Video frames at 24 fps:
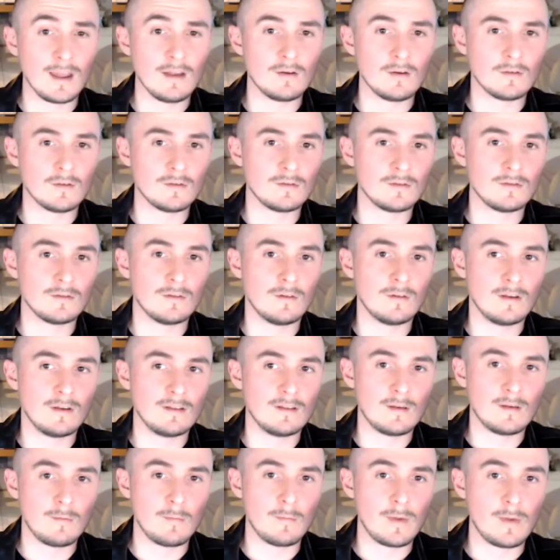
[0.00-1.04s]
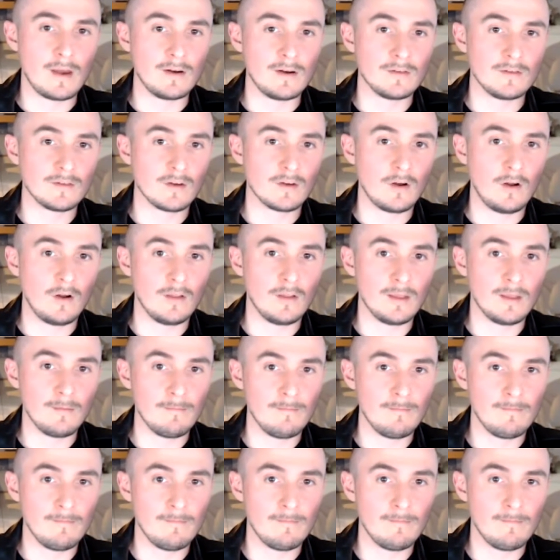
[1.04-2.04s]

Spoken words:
or is it better to call them?